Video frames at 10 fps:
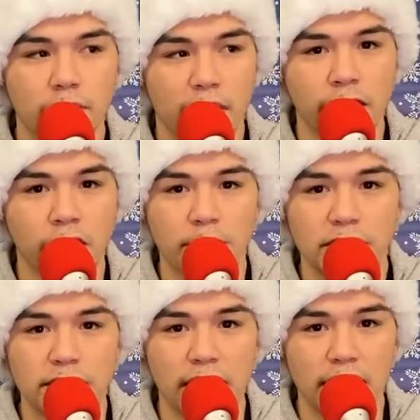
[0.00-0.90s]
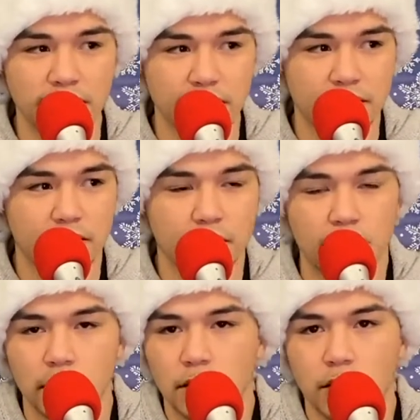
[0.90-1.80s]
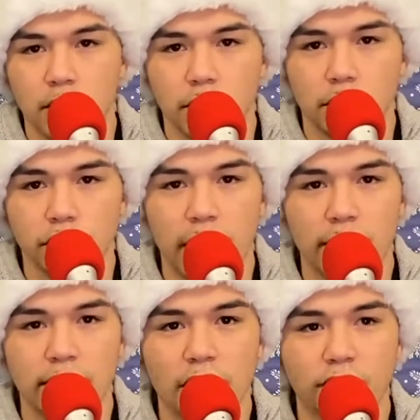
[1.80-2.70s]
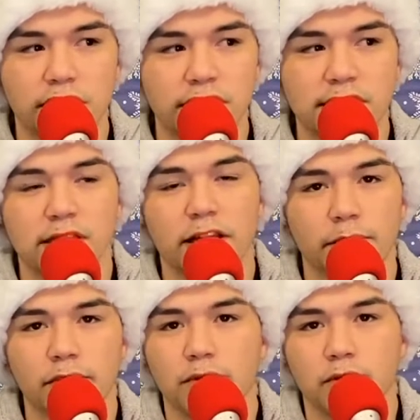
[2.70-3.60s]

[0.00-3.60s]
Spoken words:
my clumsy ass, dude, I'd definitely slip.